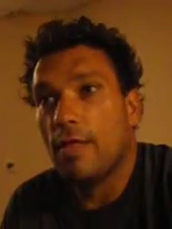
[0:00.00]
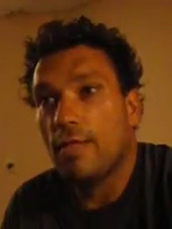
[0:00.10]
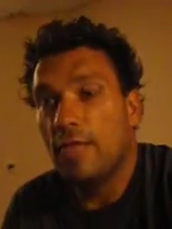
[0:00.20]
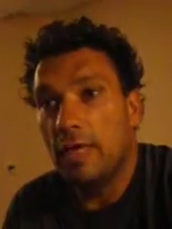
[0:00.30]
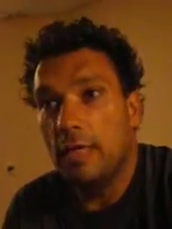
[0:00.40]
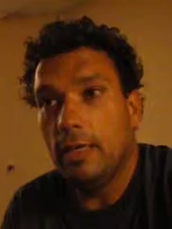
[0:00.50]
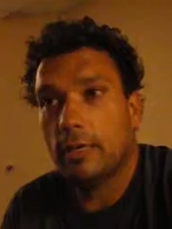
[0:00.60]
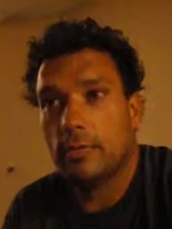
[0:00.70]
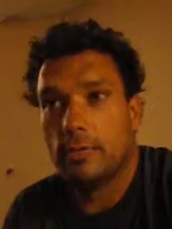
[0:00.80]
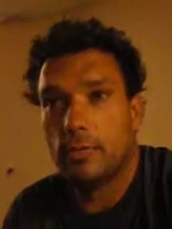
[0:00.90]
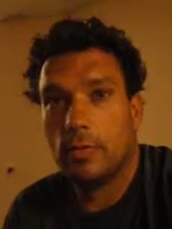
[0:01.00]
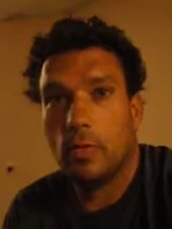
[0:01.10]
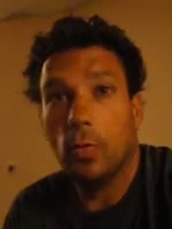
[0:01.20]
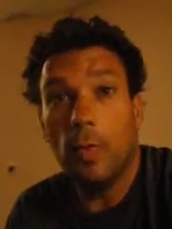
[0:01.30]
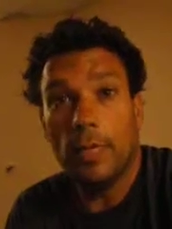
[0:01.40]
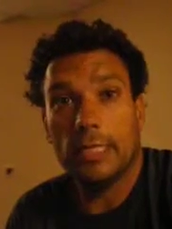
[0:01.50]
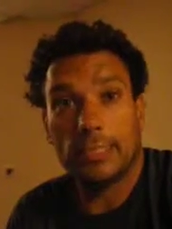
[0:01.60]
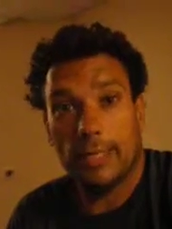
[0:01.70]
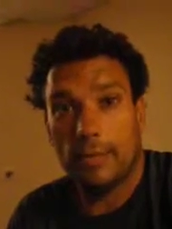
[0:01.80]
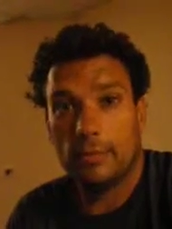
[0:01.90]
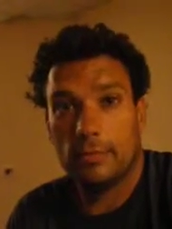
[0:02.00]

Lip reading: the woman is there.